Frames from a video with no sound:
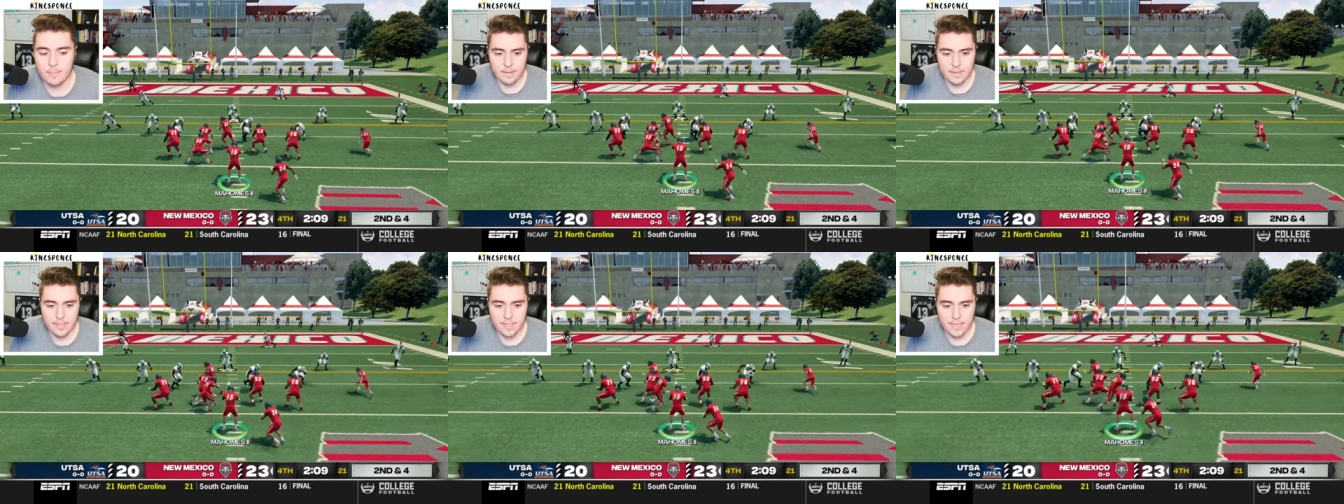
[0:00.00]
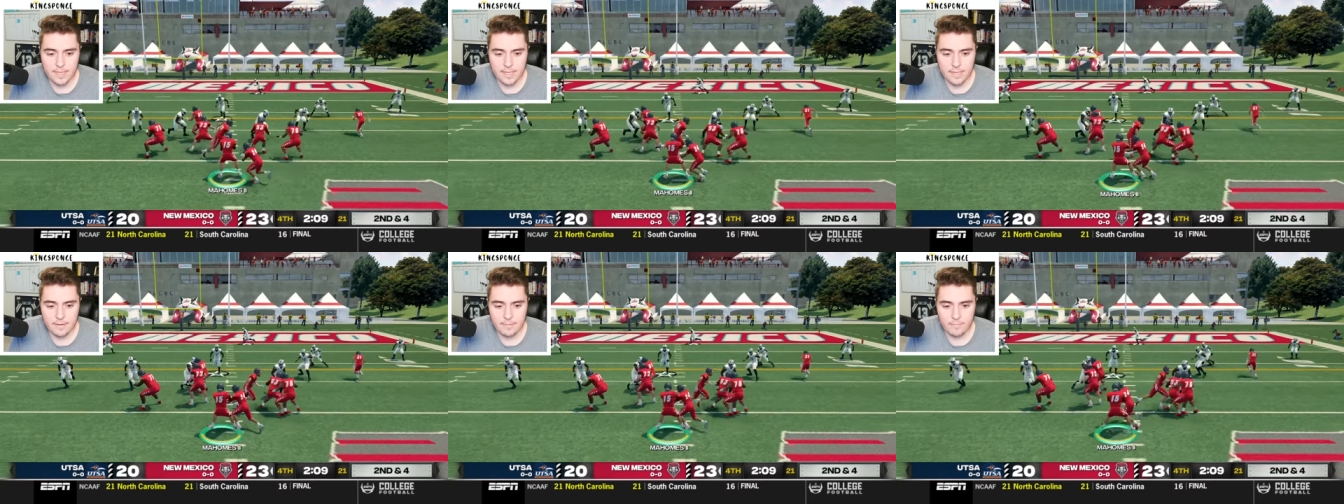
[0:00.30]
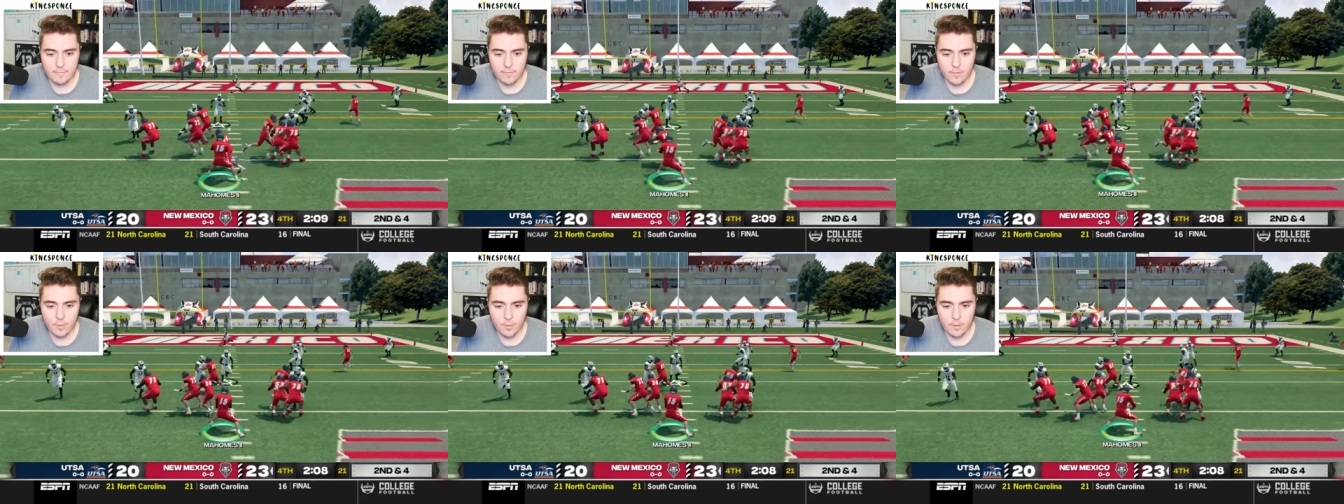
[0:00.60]
Second and
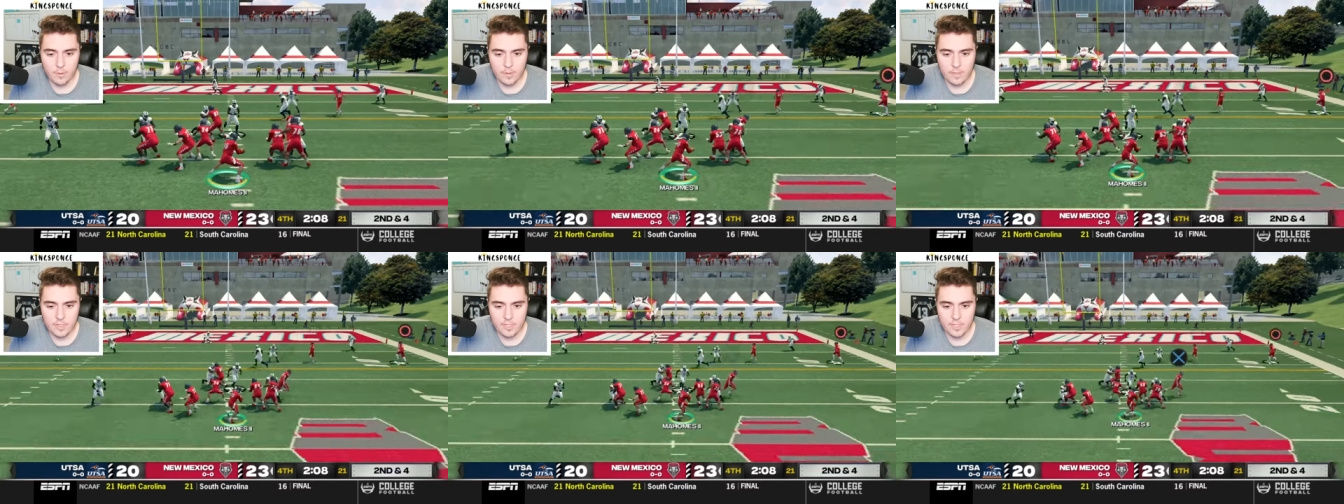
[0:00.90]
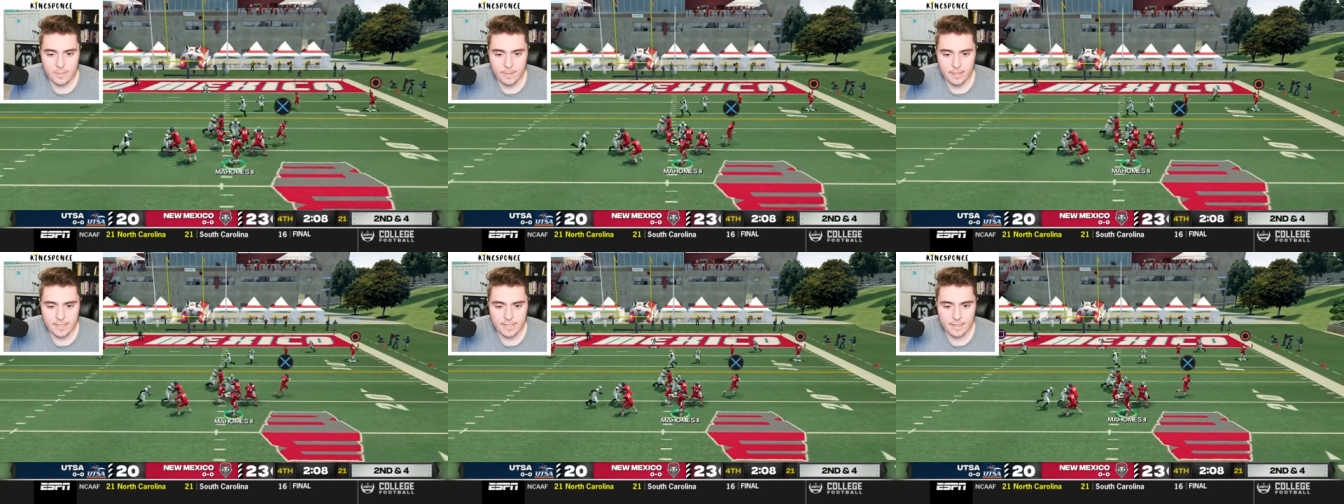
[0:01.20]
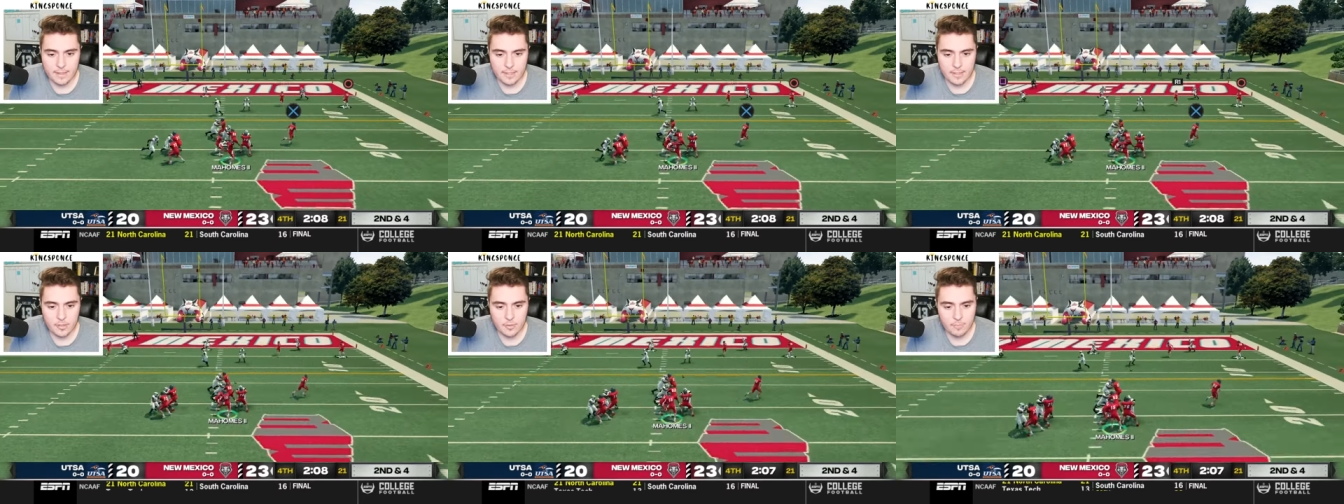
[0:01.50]
four, just about to hit
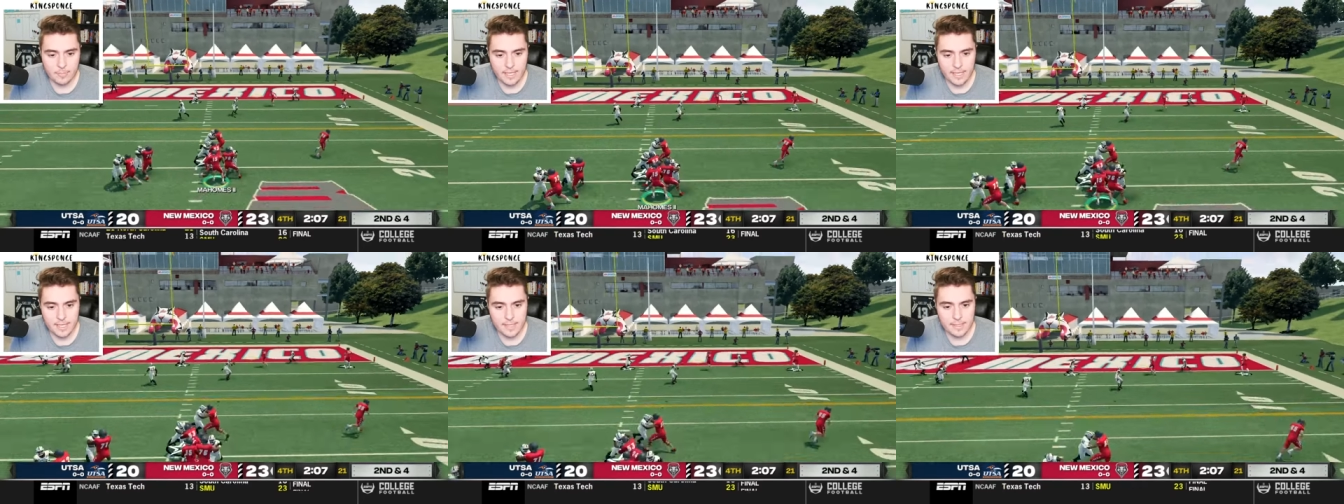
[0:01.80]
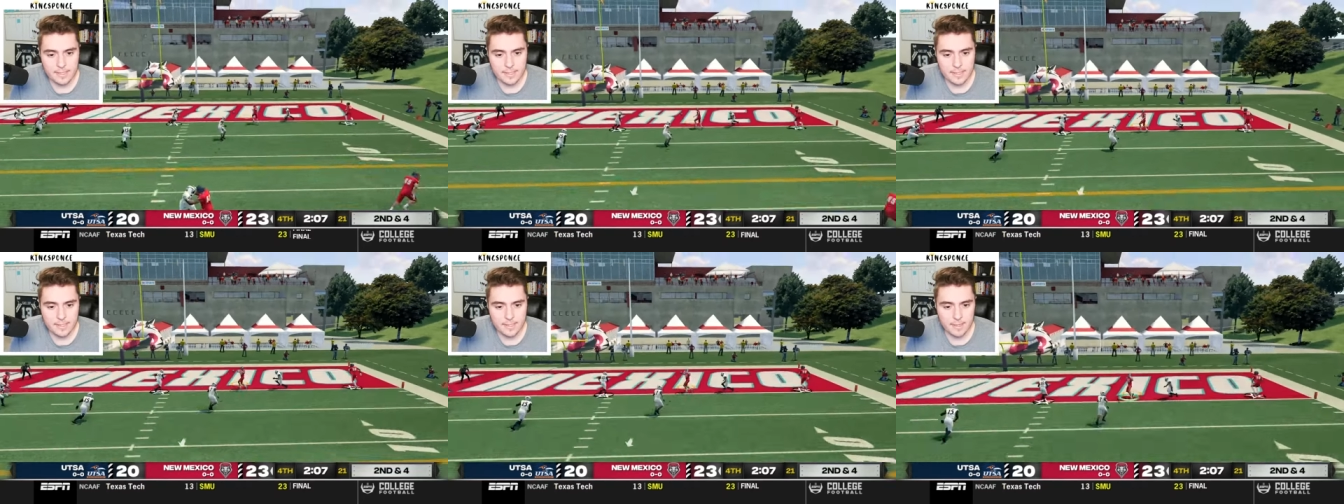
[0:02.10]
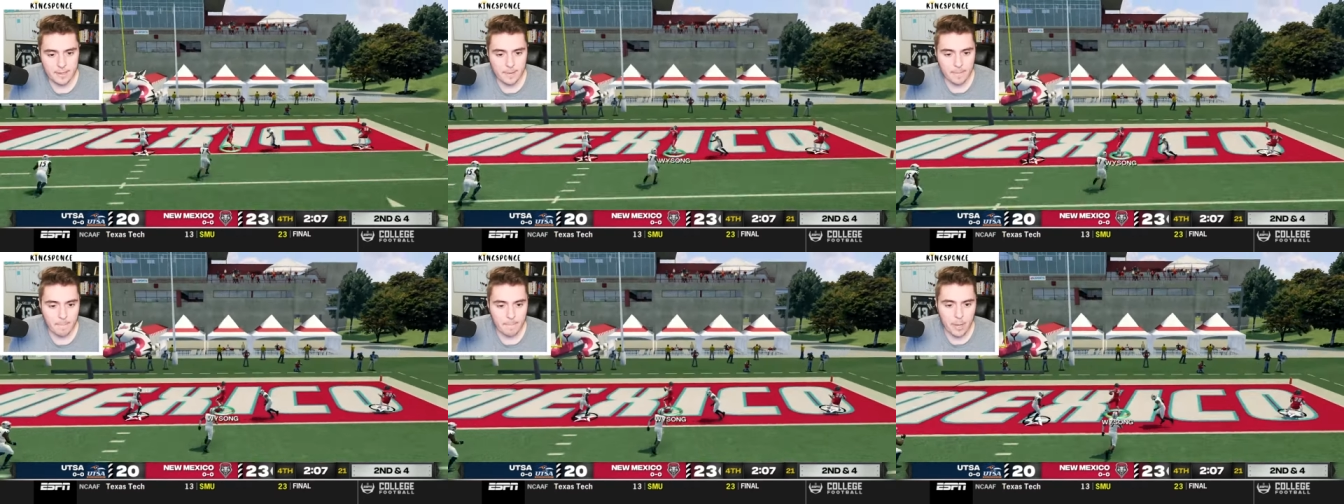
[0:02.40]
the two minutes.
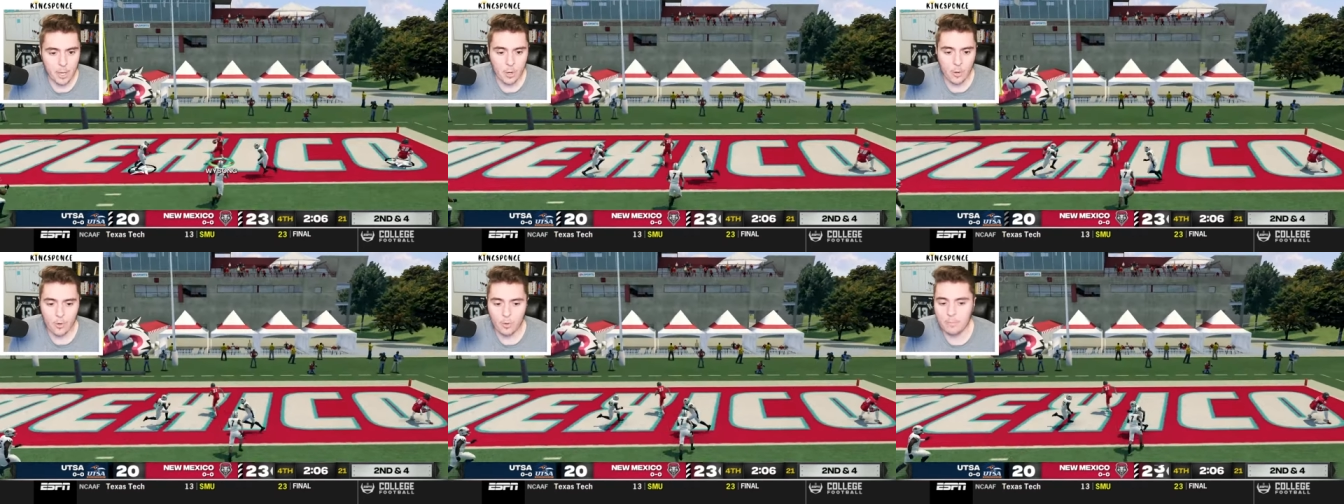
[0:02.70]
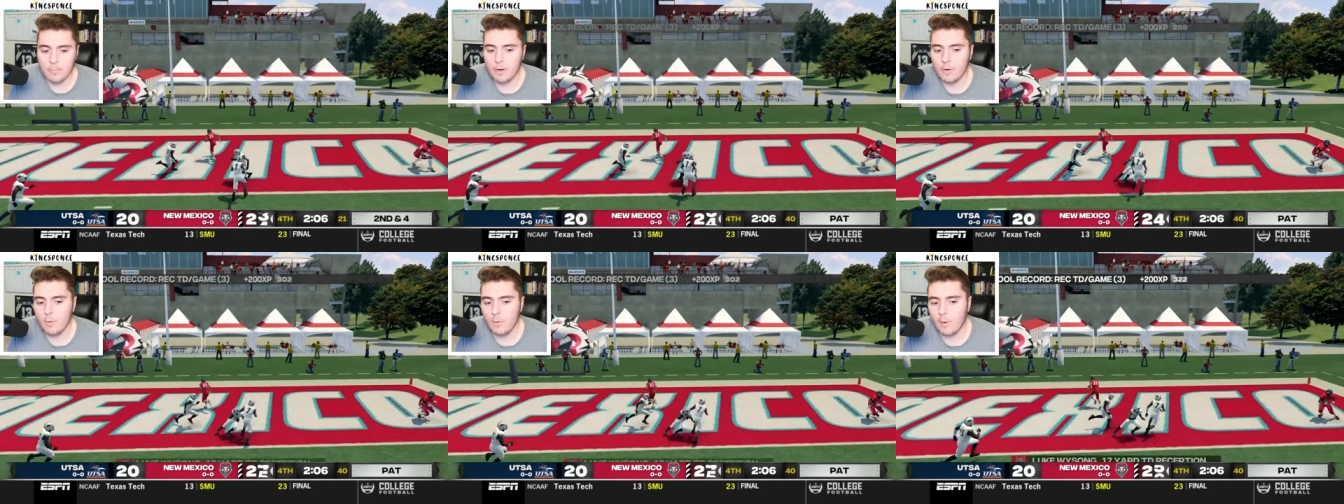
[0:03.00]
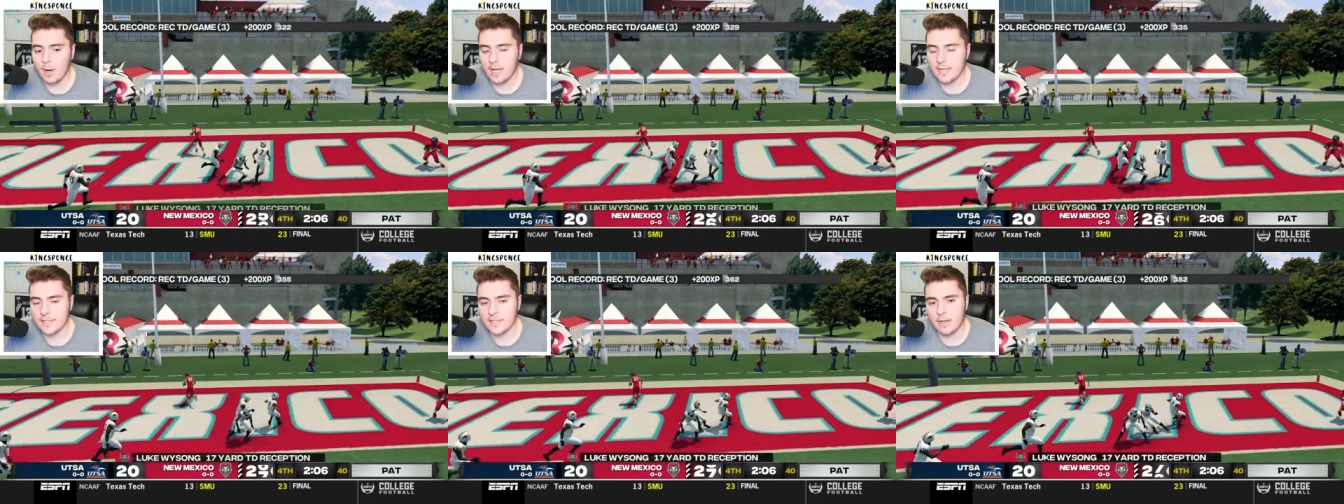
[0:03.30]
Boom,
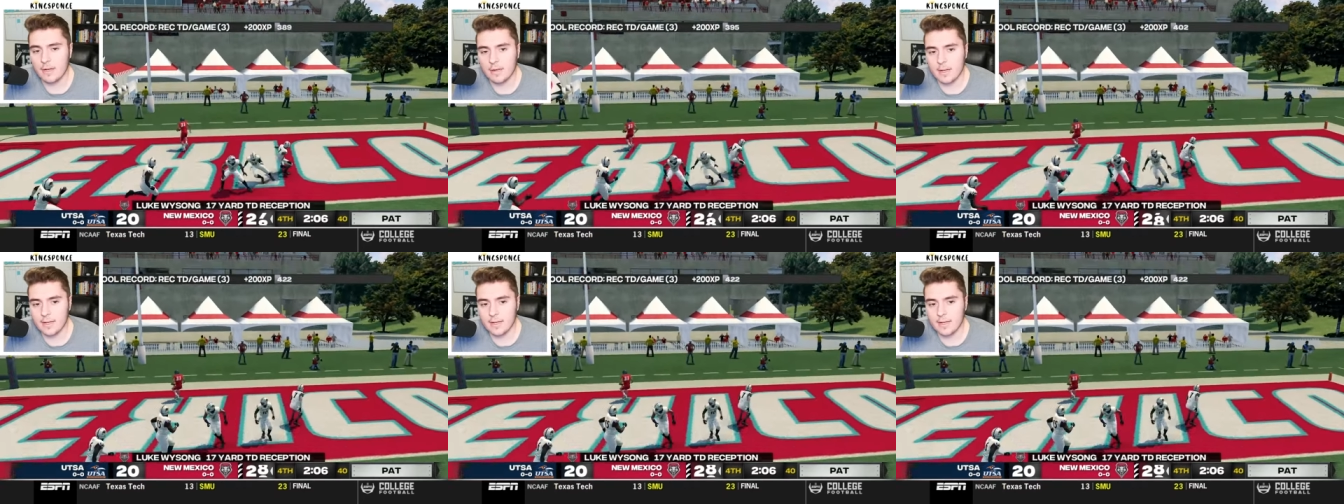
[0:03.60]
Wysong